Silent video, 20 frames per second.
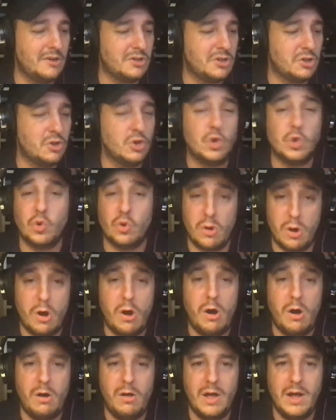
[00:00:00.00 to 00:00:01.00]

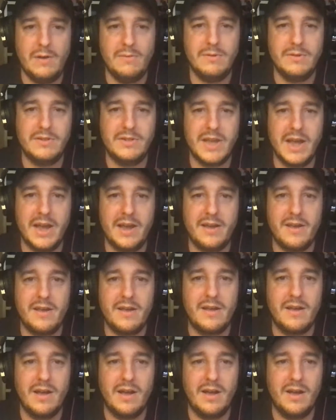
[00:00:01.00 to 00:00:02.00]
draw, I would say,
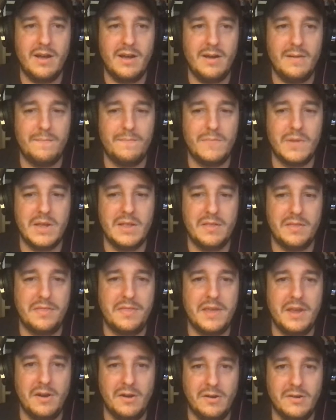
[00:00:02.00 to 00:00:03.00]
in the
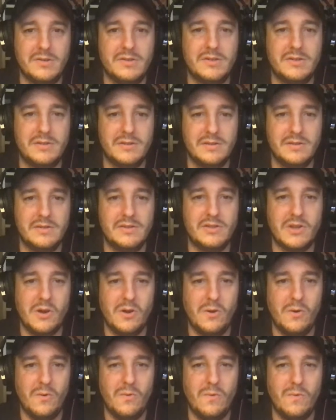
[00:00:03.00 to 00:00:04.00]
theaters.
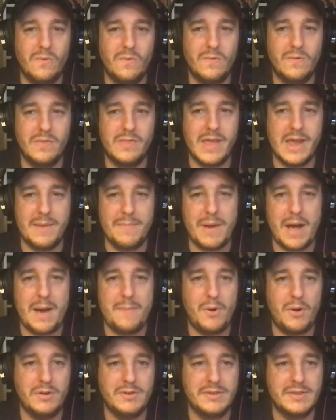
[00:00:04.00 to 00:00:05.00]
So they pop
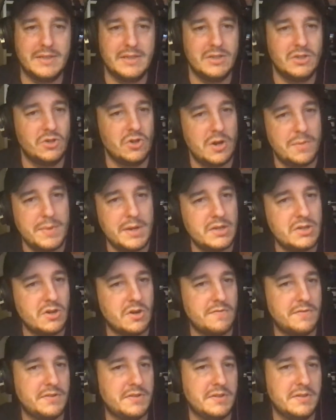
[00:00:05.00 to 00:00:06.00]
onto these streaming
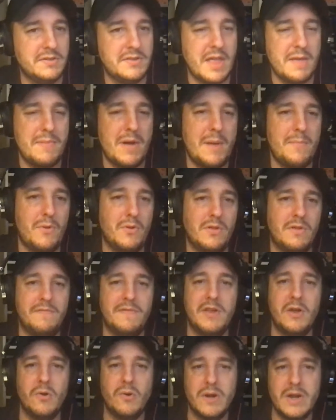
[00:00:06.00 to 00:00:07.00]
services, they pop on the
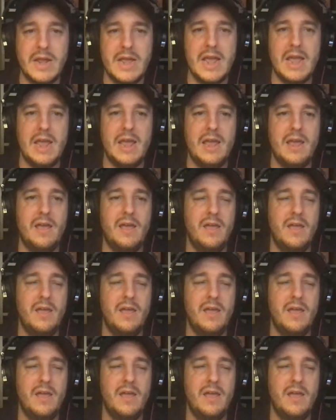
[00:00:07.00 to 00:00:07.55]
VOD,